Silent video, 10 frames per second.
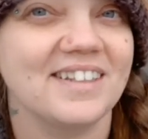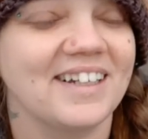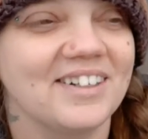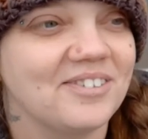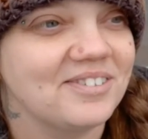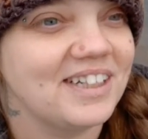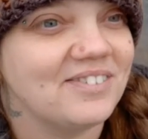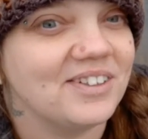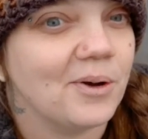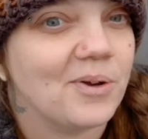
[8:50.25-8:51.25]
Like I don't
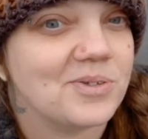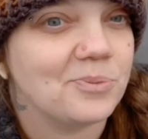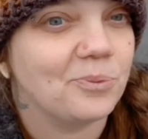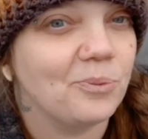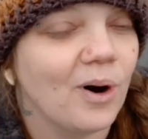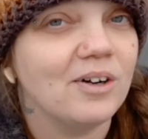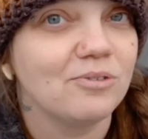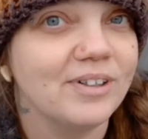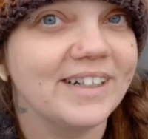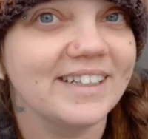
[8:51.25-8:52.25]
even notice what
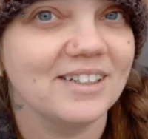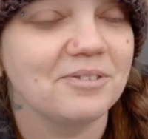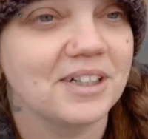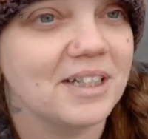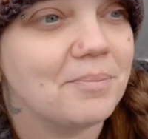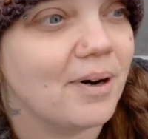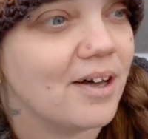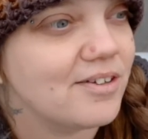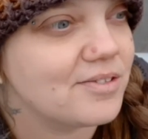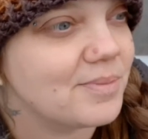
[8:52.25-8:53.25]
really really
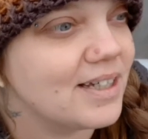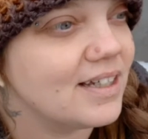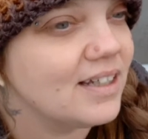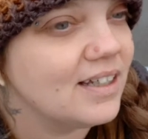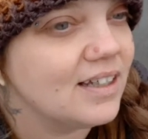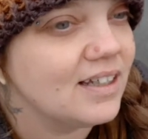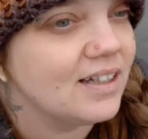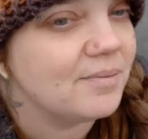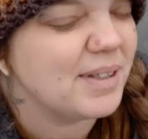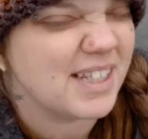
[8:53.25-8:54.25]
bothers me
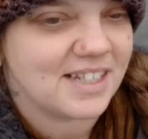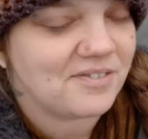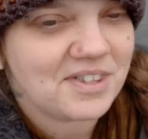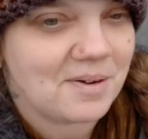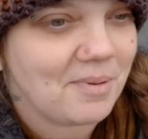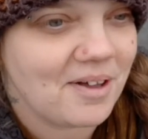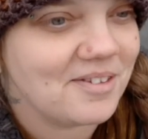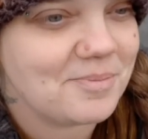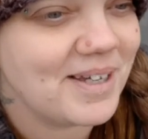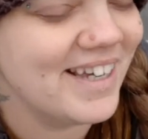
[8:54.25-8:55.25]
because everything
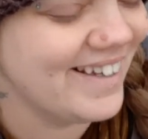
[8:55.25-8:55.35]
bothers me.